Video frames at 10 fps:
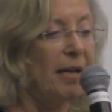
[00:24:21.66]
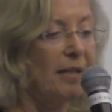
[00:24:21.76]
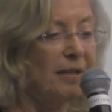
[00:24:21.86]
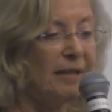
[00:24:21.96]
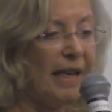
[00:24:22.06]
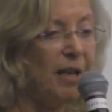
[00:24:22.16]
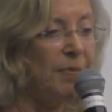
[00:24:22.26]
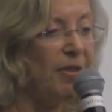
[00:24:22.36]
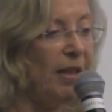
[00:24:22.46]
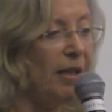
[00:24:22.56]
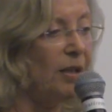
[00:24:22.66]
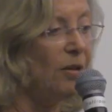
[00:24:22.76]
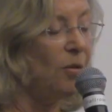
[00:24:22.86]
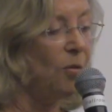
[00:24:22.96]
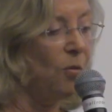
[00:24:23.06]
Same
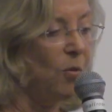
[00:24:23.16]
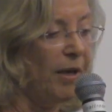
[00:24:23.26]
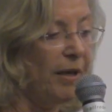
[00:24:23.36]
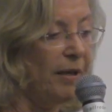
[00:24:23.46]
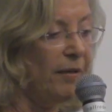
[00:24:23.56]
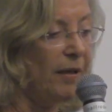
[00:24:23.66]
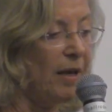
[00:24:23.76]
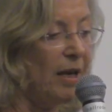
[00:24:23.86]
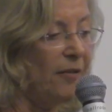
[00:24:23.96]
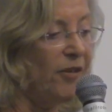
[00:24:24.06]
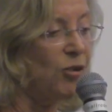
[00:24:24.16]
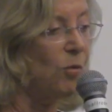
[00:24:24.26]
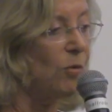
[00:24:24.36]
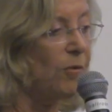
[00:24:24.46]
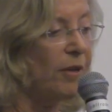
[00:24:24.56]
thing with uh,
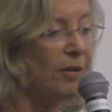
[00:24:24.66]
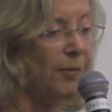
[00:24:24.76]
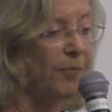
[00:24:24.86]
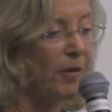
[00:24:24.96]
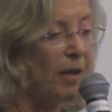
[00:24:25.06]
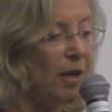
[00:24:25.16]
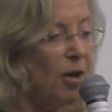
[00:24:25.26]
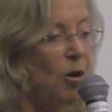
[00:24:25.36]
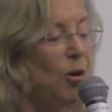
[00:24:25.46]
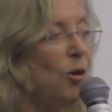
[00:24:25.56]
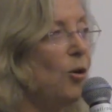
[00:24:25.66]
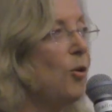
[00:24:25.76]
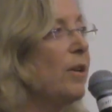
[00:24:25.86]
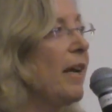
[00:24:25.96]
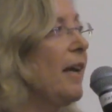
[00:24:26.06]
Visual Rhythm,
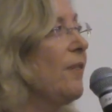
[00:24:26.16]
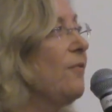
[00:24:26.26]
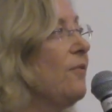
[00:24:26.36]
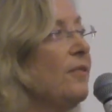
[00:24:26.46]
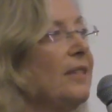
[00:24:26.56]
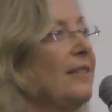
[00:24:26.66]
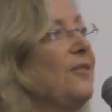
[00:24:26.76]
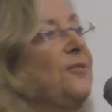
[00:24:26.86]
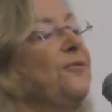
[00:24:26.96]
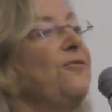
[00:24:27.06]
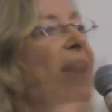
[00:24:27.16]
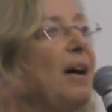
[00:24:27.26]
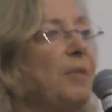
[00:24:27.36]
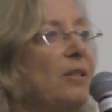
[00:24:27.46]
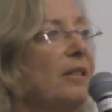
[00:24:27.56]
who gave this
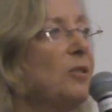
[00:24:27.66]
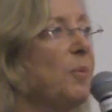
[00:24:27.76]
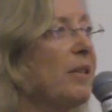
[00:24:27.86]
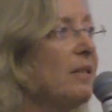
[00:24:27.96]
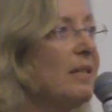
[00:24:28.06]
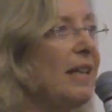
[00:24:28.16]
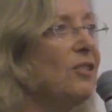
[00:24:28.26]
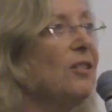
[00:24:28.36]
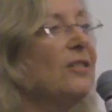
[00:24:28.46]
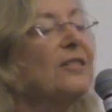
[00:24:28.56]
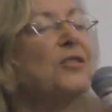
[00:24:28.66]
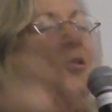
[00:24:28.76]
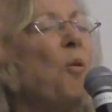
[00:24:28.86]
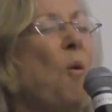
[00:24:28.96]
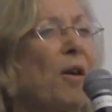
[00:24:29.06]
fabulous presentation. He's
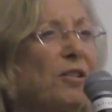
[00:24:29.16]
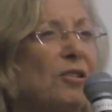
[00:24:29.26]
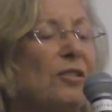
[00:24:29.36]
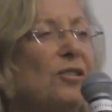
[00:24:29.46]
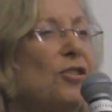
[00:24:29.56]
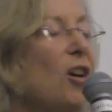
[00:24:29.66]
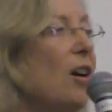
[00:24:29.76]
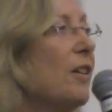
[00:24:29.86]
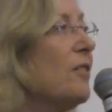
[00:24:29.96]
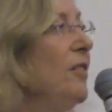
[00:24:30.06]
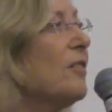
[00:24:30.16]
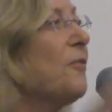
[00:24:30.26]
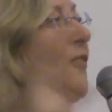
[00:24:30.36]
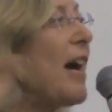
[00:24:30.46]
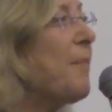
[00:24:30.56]
gorgeous charts, this
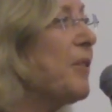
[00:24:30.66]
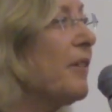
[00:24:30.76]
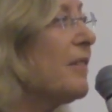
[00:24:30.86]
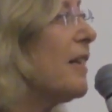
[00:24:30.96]
fabulous